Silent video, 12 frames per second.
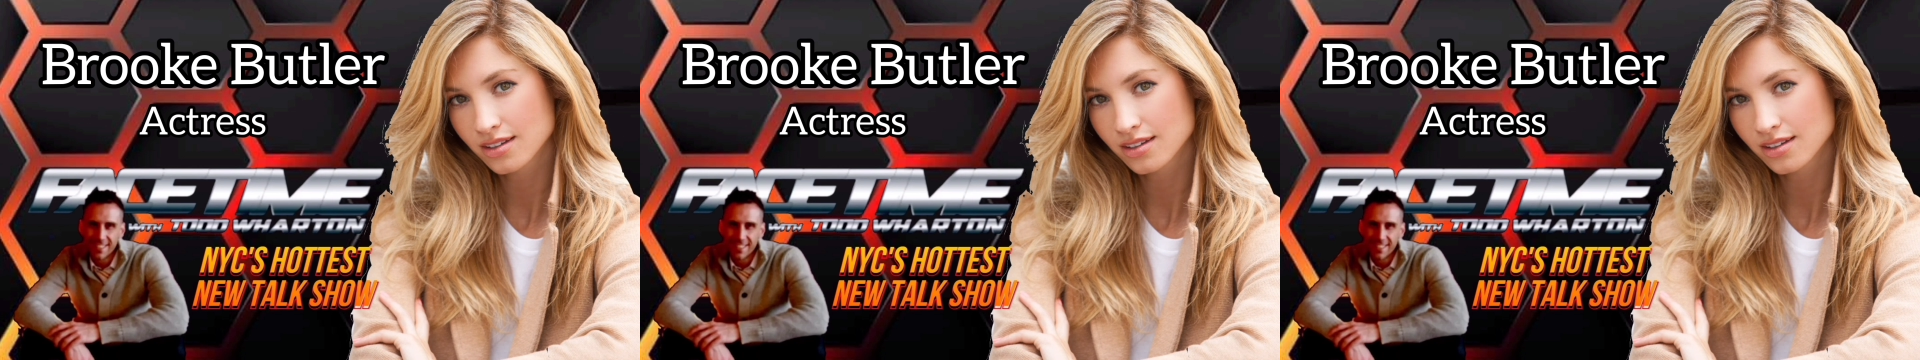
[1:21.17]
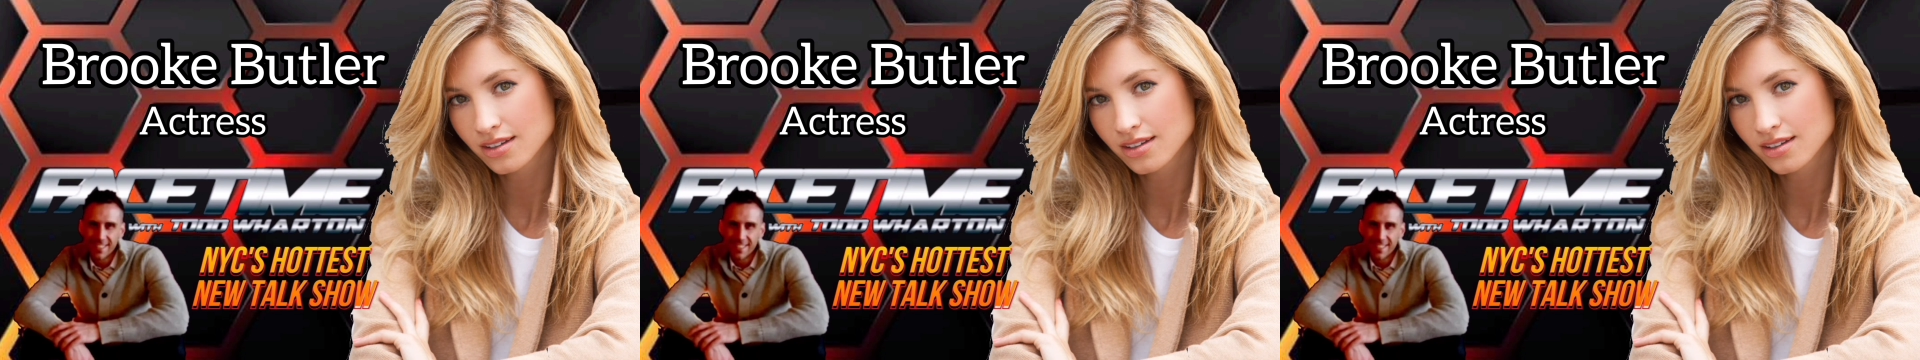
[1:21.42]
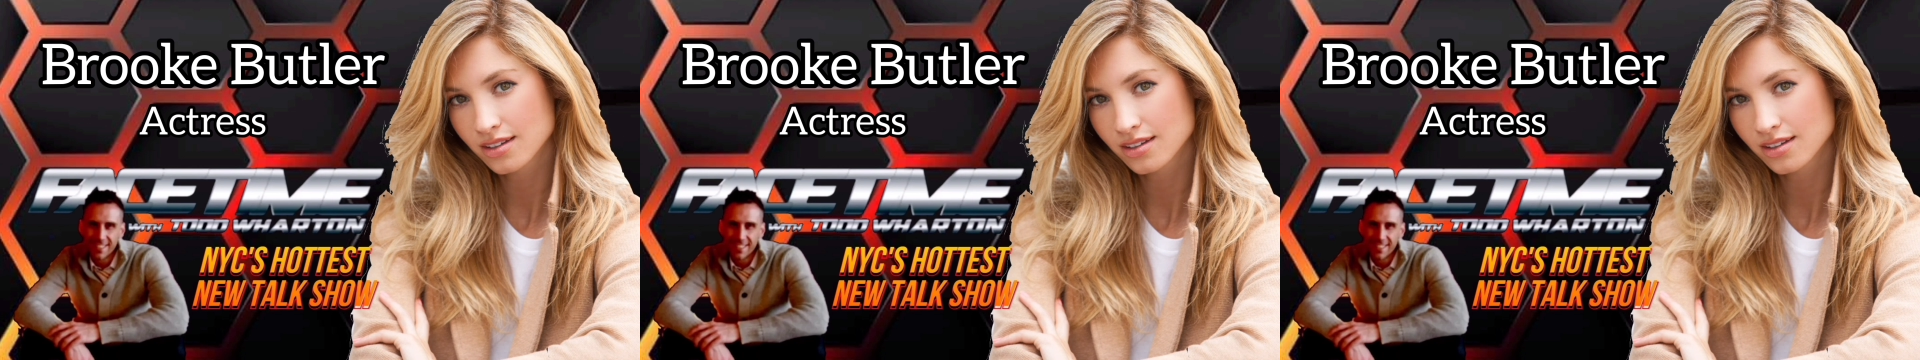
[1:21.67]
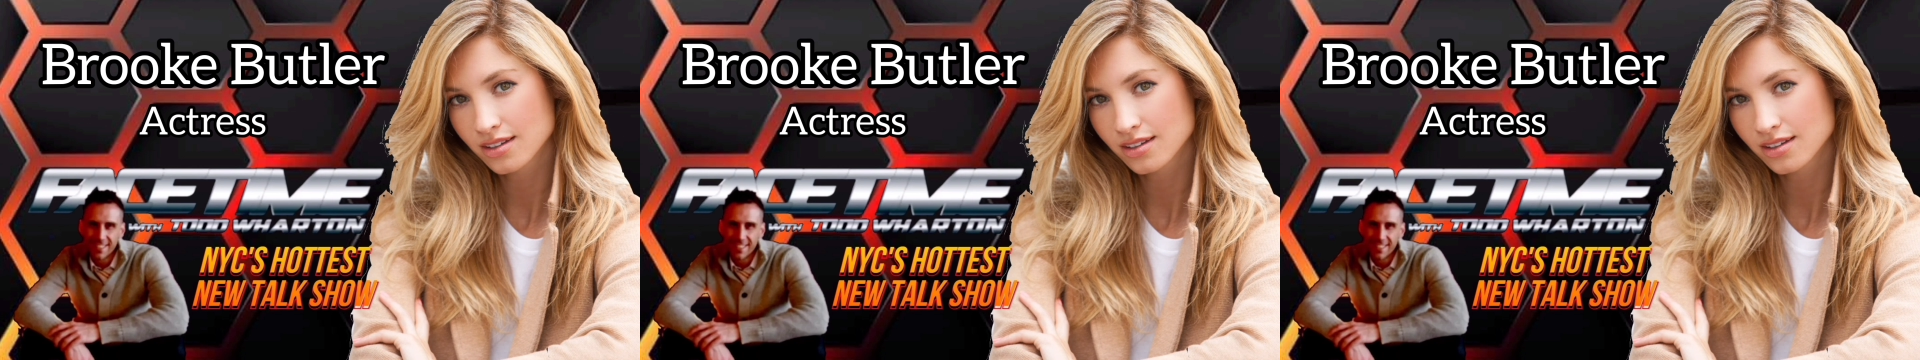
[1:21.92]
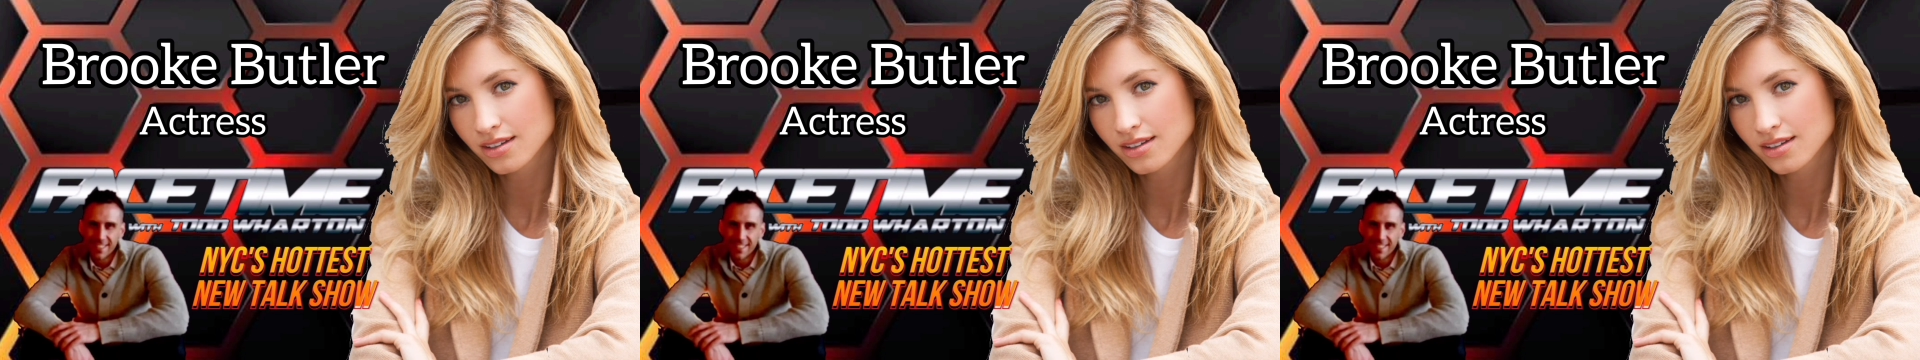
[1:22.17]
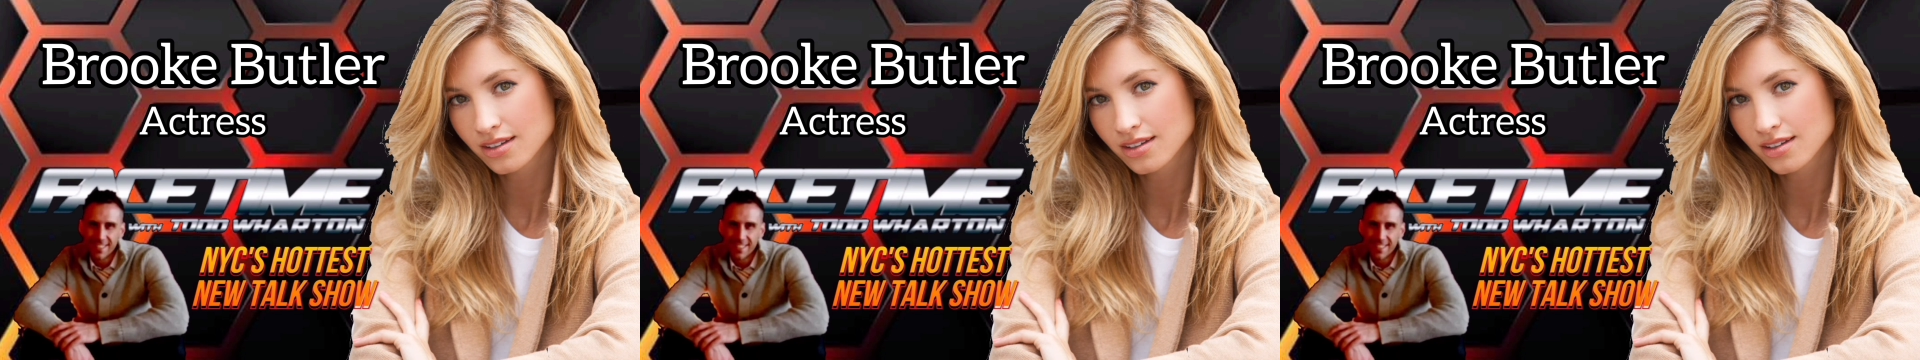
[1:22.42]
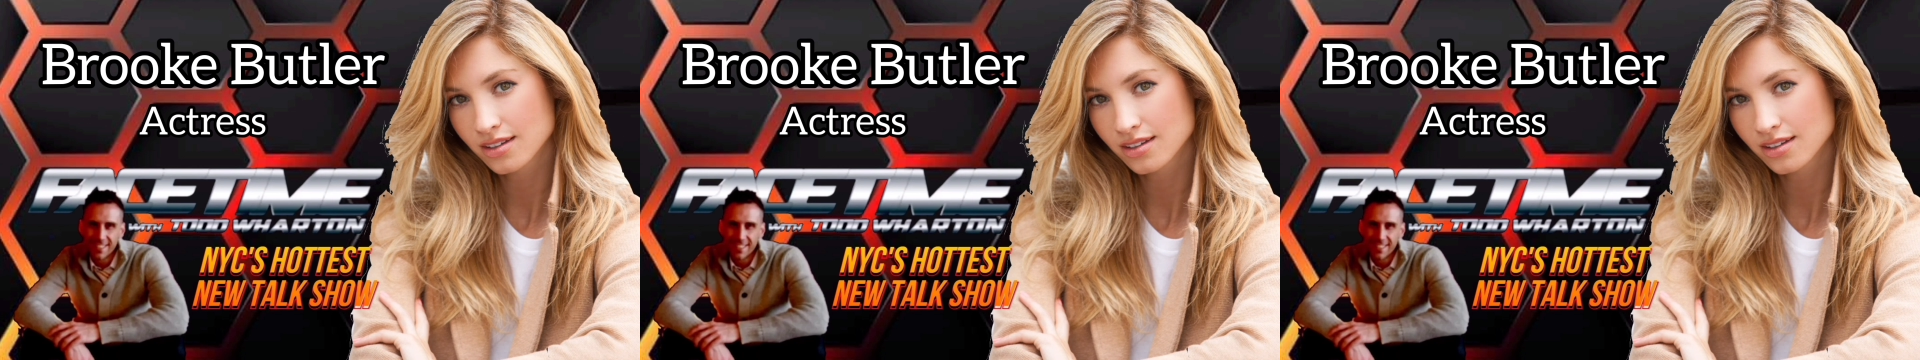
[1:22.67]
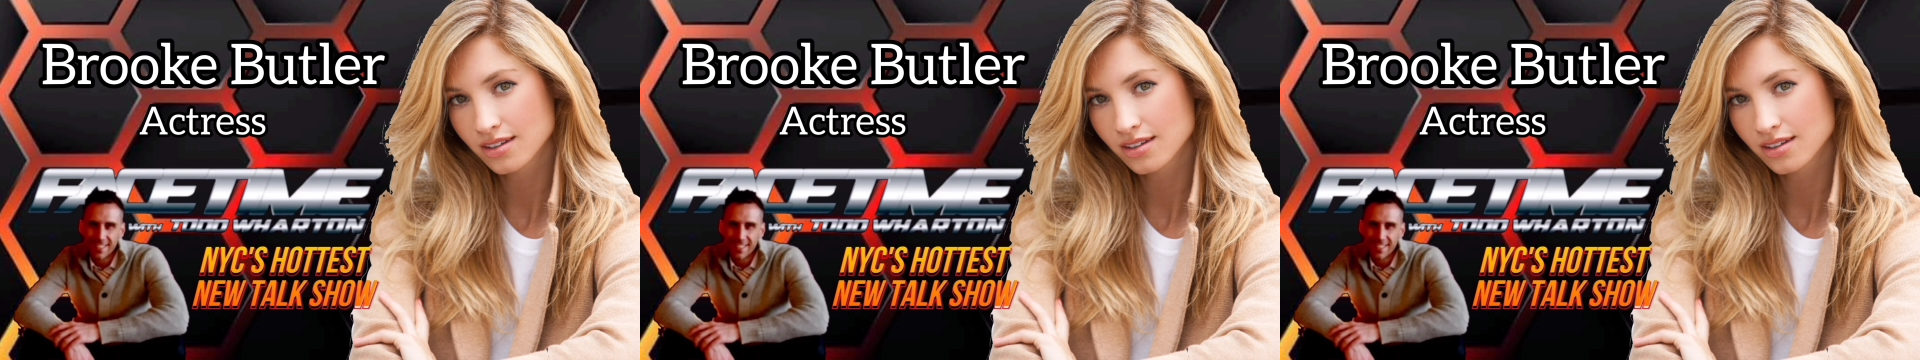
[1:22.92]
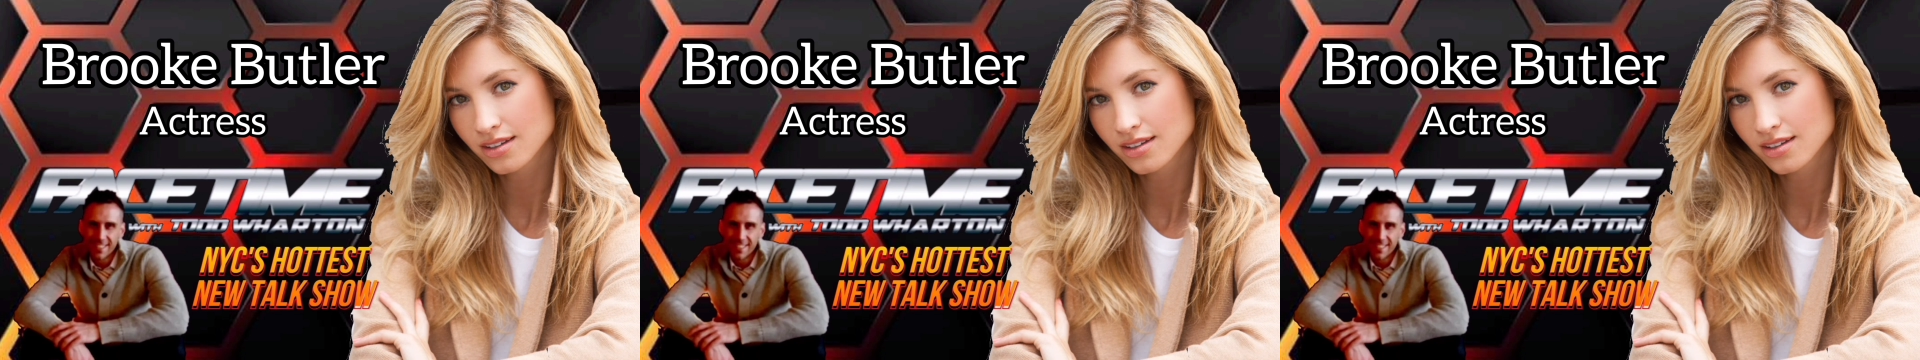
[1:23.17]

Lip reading: (no one is talking)